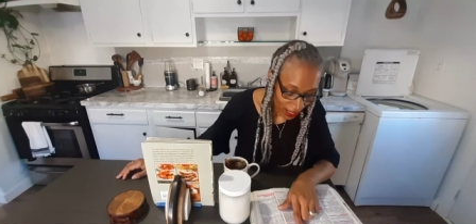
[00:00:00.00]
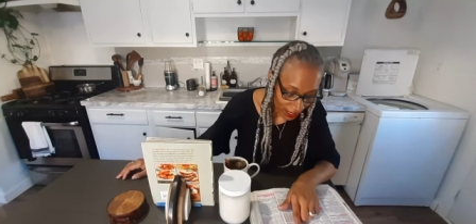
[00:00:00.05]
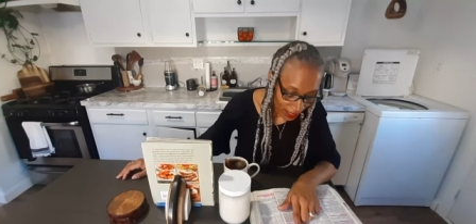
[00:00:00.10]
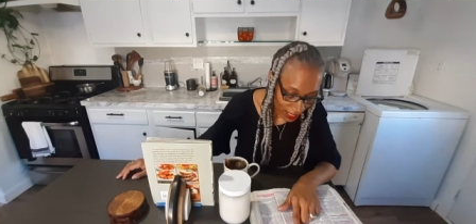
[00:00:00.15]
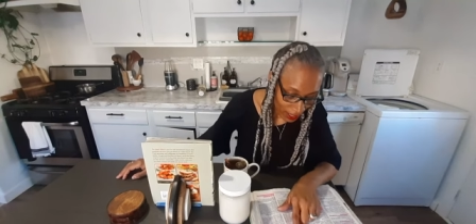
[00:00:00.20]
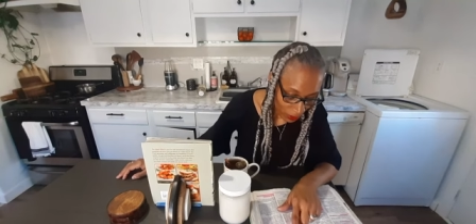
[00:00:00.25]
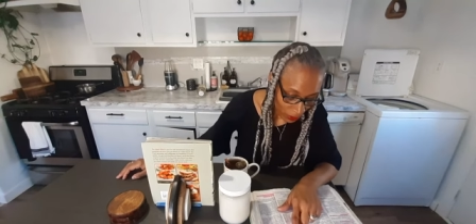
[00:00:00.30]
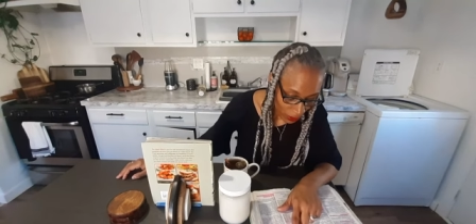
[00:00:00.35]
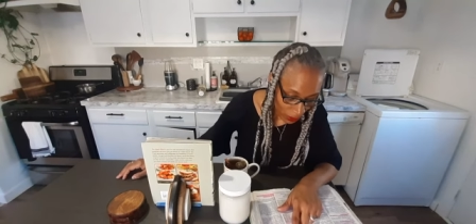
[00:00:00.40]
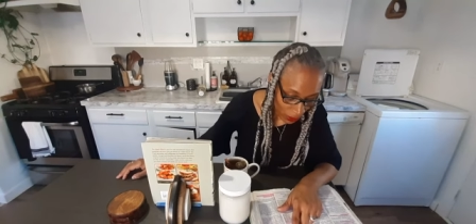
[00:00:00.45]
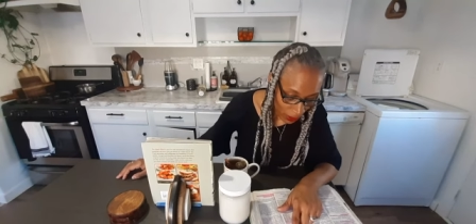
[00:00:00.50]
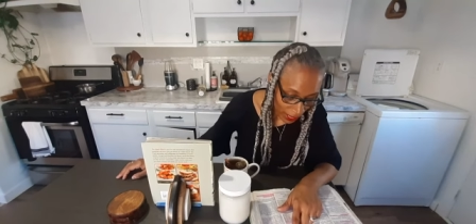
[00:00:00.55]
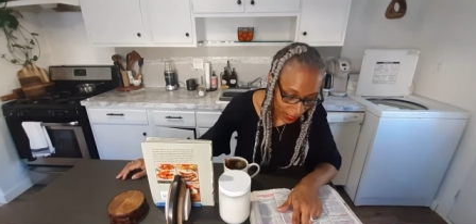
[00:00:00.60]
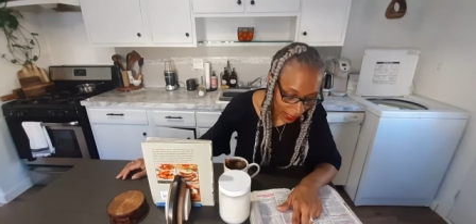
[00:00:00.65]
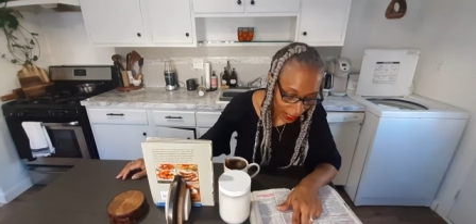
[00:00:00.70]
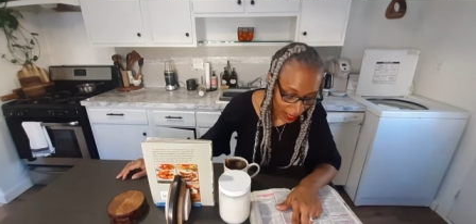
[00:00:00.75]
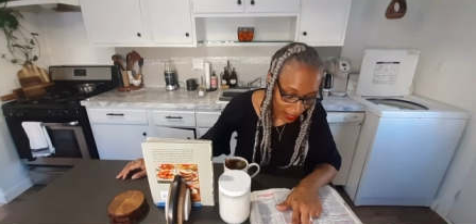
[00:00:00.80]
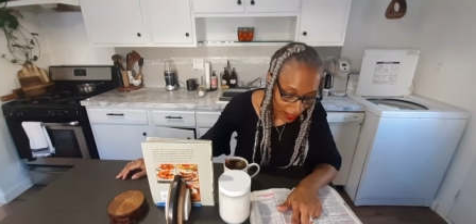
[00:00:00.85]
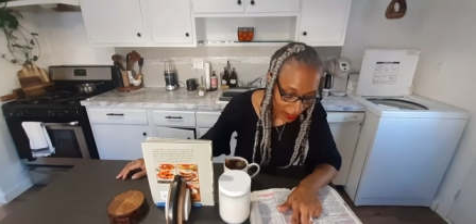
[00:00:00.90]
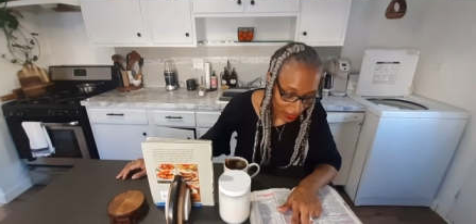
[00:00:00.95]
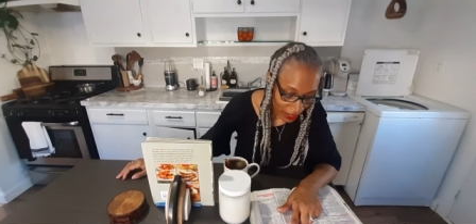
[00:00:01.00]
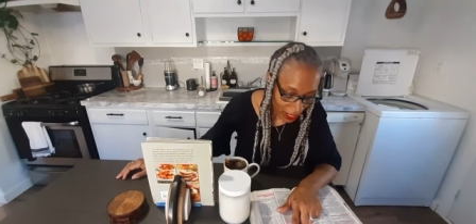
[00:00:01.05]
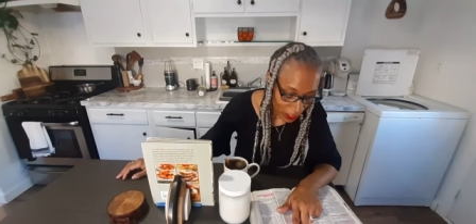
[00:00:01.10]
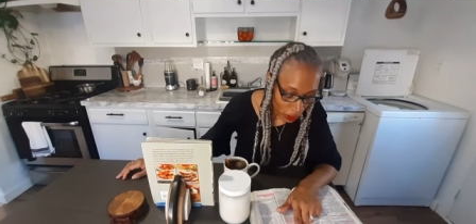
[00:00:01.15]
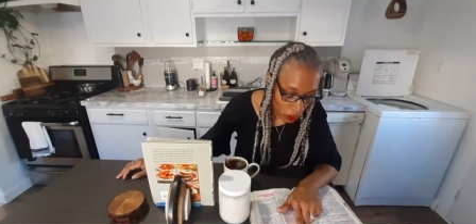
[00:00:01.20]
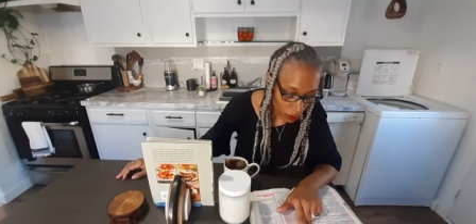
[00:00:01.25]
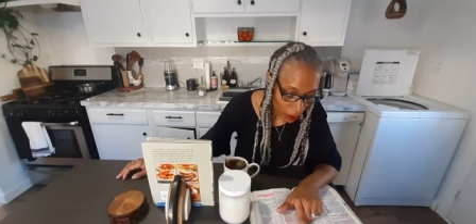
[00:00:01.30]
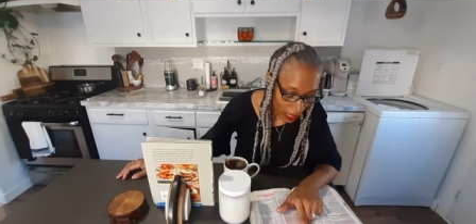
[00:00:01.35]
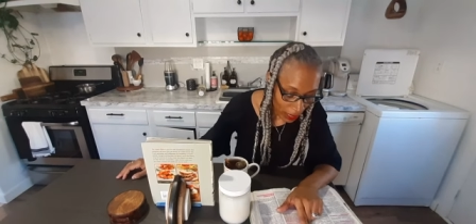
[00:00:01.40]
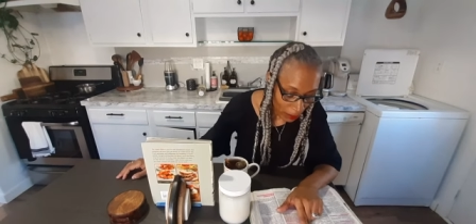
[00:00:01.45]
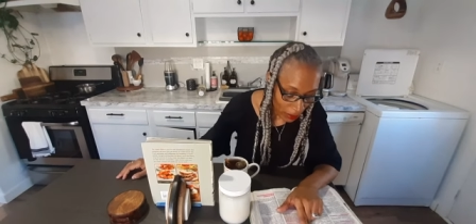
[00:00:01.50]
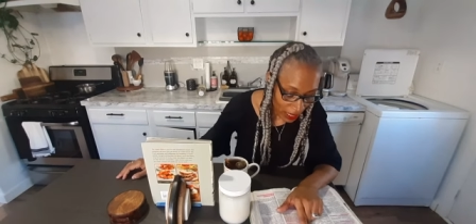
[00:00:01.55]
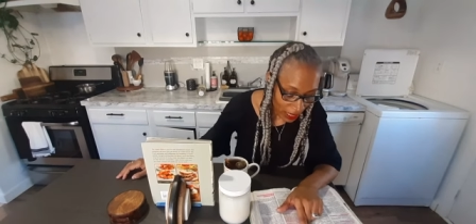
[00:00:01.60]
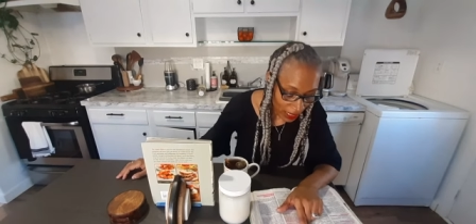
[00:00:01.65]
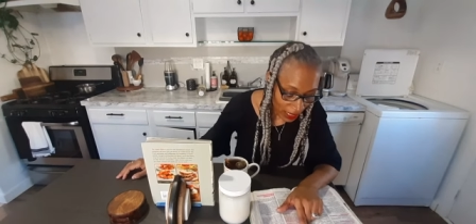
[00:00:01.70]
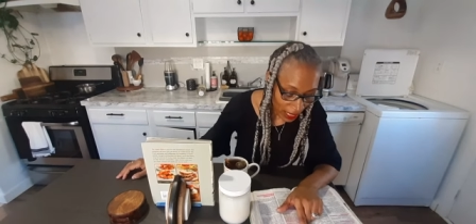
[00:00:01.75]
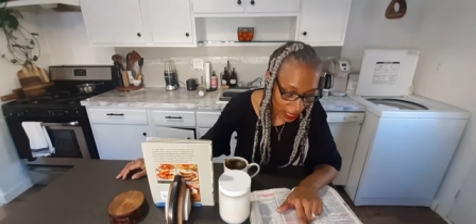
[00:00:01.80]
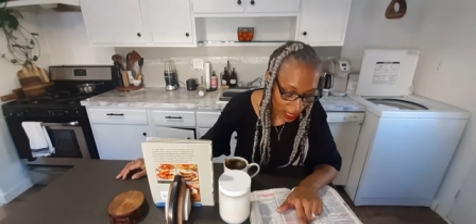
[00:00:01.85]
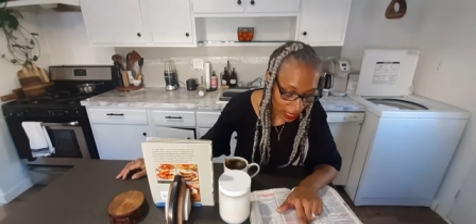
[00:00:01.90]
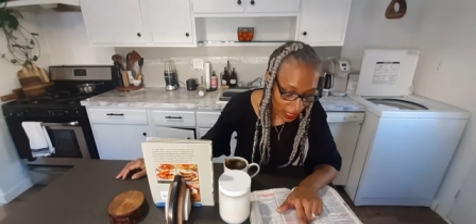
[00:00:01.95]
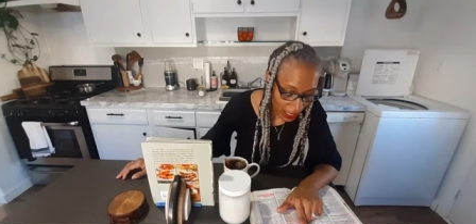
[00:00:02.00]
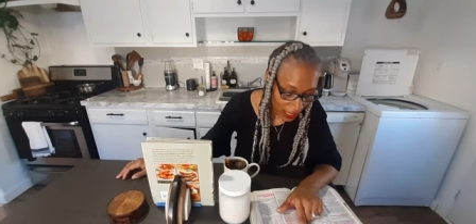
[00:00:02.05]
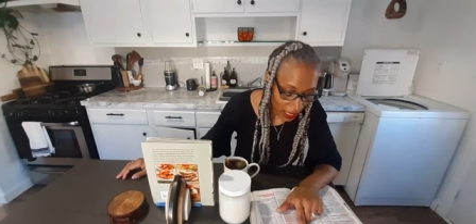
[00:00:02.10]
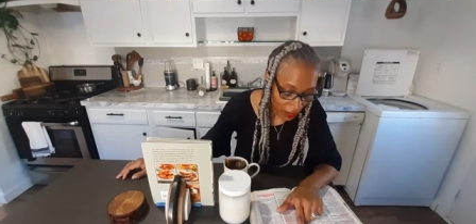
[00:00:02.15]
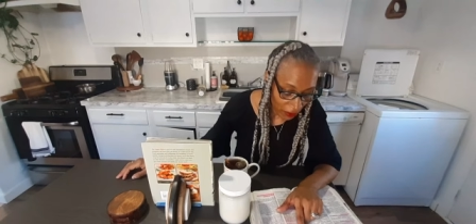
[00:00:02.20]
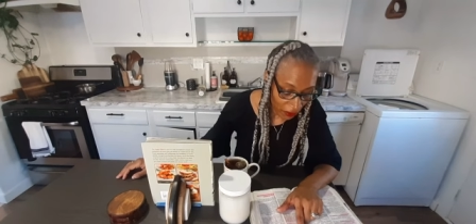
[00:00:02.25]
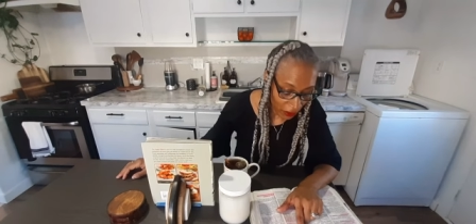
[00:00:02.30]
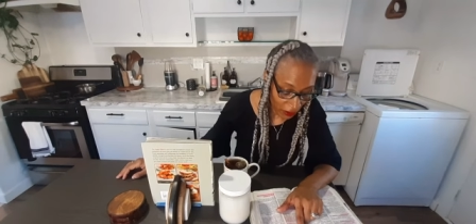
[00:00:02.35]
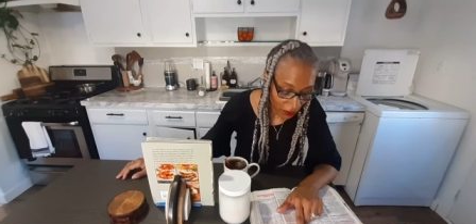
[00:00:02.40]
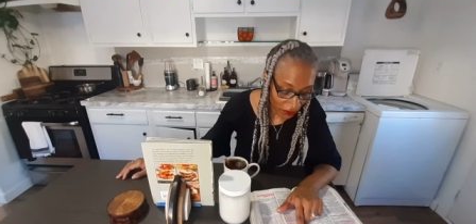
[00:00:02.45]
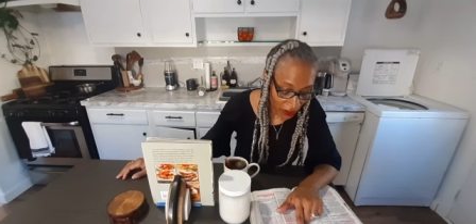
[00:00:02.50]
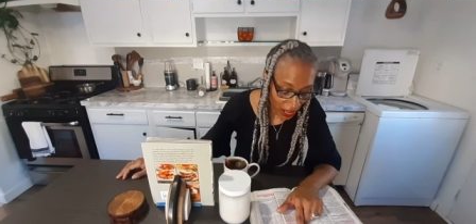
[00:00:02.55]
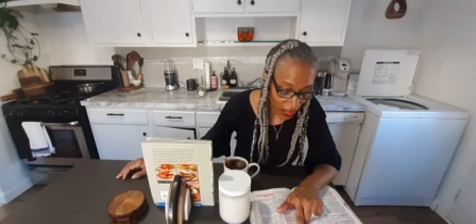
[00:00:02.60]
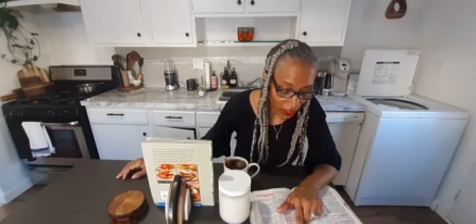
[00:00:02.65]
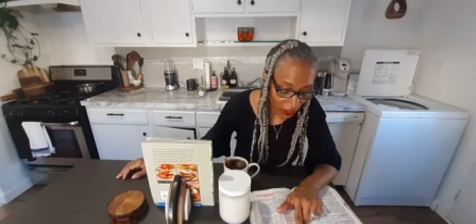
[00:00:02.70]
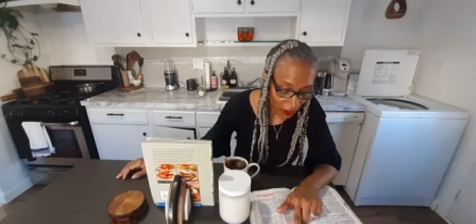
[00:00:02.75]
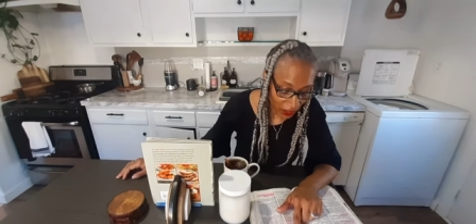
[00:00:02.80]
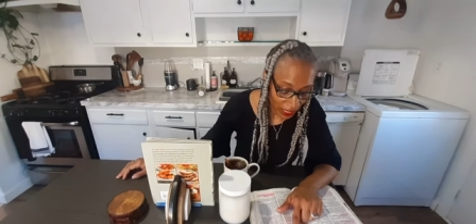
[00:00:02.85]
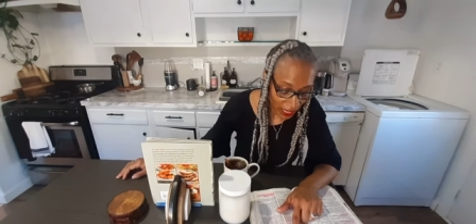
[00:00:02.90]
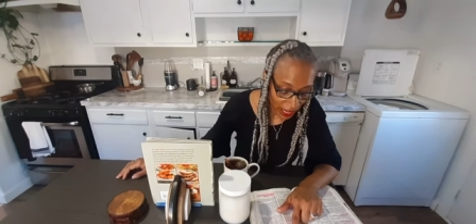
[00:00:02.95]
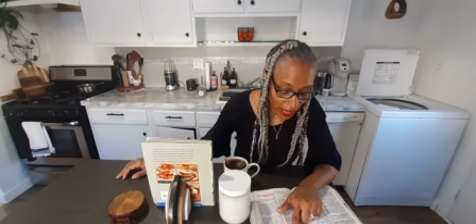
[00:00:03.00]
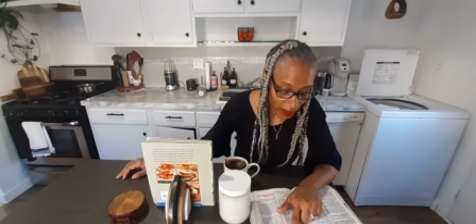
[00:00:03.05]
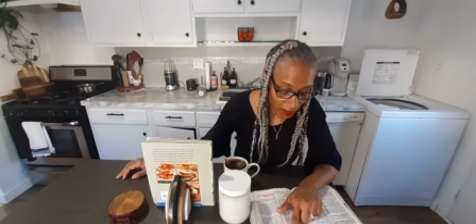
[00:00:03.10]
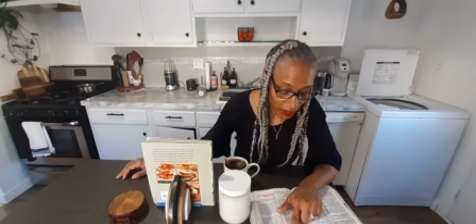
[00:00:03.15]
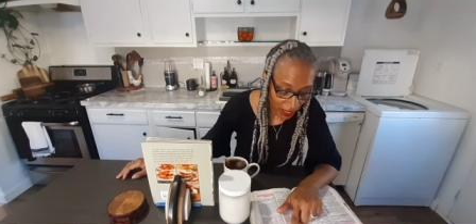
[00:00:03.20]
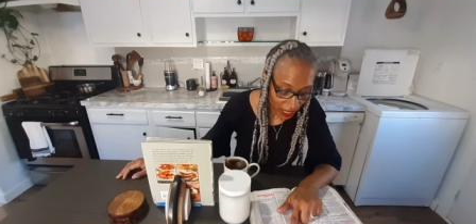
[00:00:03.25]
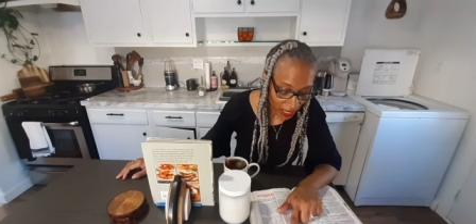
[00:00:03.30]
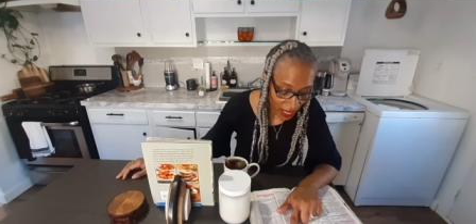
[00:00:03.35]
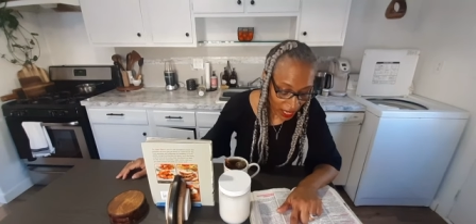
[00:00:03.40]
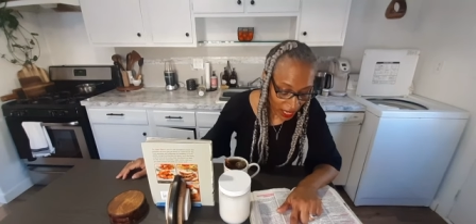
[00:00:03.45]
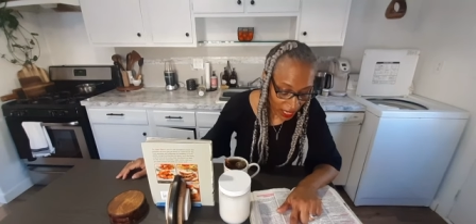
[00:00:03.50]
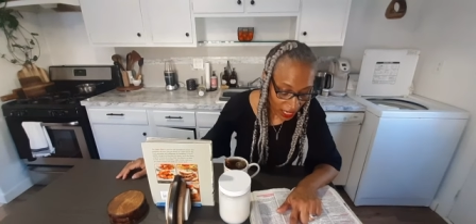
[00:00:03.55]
This real quick that you may be sons of your Father in heaven.